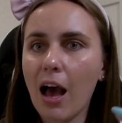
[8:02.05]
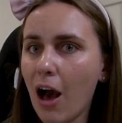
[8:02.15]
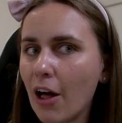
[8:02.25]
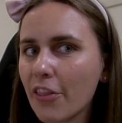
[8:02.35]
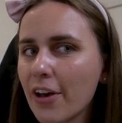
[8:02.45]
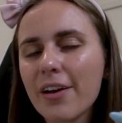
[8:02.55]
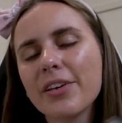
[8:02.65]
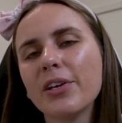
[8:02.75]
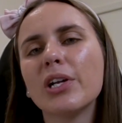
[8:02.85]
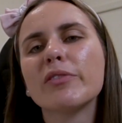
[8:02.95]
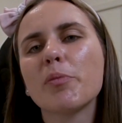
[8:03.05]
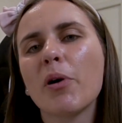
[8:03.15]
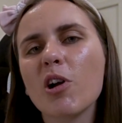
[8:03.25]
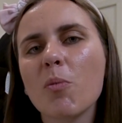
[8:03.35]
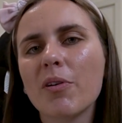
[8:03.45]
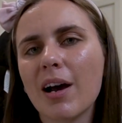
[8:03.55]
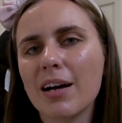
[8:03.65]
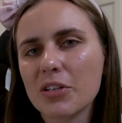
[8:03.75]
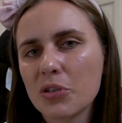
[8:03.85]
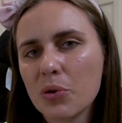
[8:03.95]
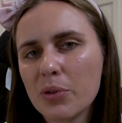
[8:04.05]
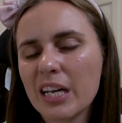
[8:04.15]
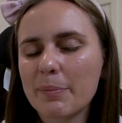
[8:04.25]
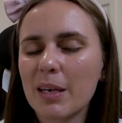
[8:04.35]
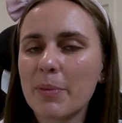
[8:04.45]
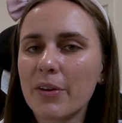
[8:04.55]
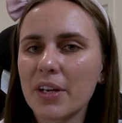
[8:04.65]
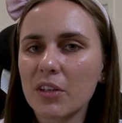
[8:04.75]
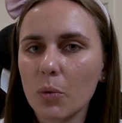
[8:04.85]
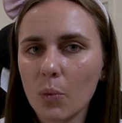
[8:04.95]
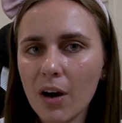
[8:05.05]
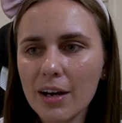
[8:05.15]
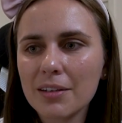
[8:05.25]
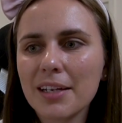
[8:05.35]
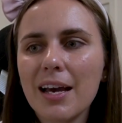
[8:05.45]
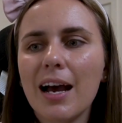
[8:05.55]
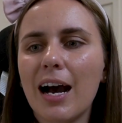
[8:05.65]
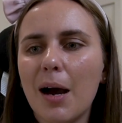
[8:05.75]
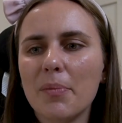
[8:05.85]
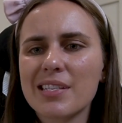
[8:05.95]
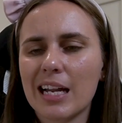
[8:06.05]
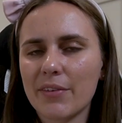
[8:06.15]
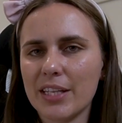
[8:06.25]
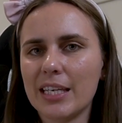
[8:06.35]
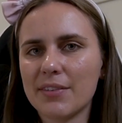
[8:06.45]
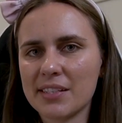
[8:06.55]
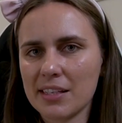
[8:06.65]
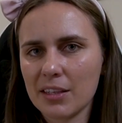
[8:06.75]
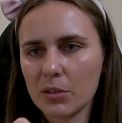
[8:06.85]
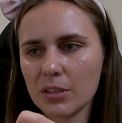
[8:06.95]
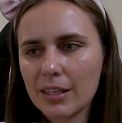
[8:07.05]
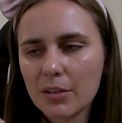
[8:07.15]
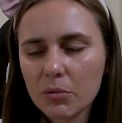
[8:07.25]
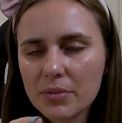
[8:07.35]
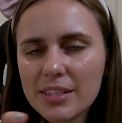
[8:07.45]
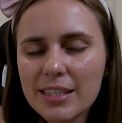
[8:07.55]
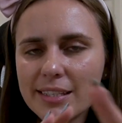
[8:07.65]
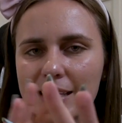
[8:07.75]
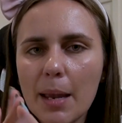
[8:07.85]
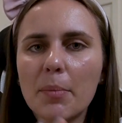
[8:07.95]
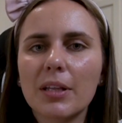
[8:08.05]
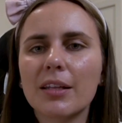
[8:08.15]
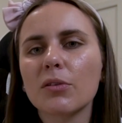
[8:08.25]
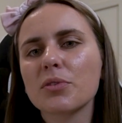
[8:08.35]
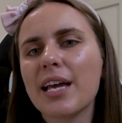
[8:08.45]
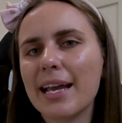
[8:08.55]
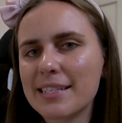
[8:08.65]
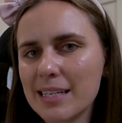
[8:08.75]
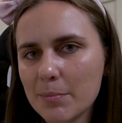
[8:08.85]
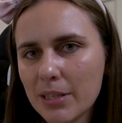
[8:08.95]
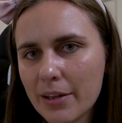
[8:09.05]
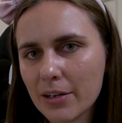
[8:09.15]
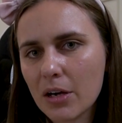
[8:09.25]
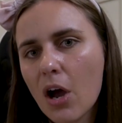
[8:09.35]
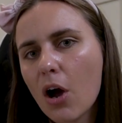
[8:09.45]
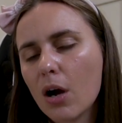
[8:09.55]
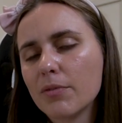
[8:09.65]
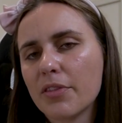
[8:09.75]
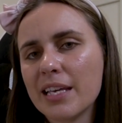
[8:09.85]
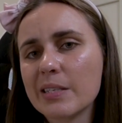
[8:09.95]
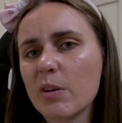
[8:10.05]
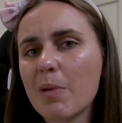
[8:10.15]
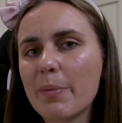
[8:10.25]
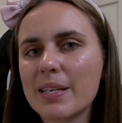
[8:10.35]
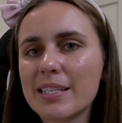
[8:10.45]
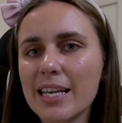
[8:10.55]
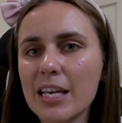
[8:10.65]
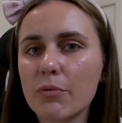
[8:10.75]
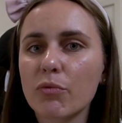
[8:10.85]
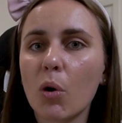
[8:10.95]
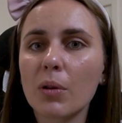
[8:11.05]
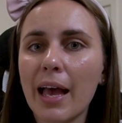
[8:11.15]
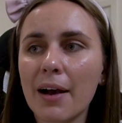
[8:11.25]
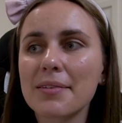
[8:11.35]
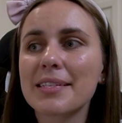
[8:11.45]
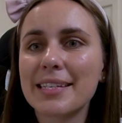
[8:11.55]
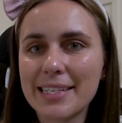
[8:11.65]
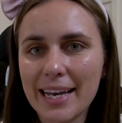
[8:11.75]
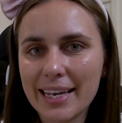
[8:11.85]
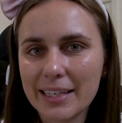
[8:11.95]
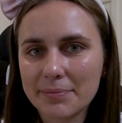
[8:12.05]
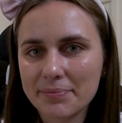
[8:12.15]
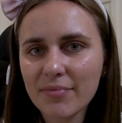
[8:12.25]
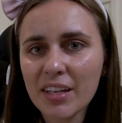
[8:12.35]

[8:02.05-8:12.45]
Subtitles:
other Unova Pokemon are too that are going to be appearing in the wild. This kind of only gives us a little sampler, a little tasting platter of the things that we may be seeing roll out today